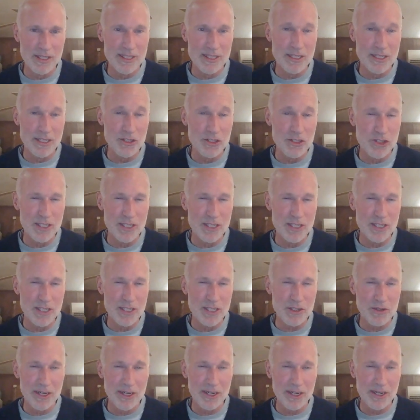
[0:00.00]
It's a cheese
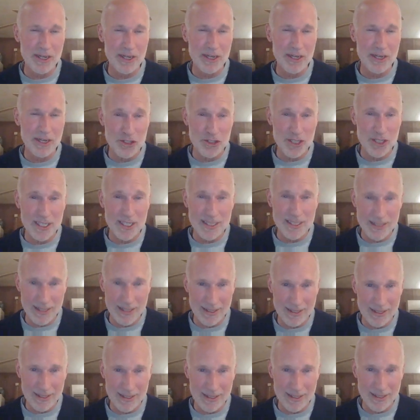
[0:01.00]
cracker called a Cheez
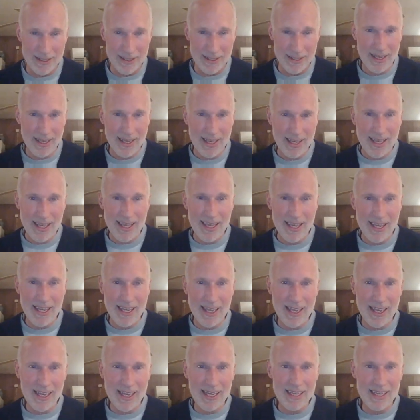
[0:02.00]
It.
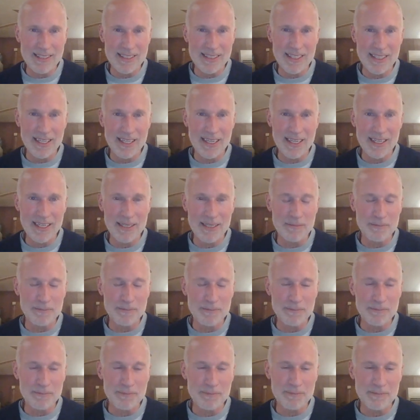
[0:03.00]
And
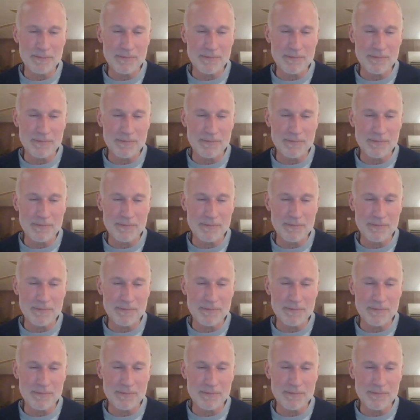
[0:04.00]
um,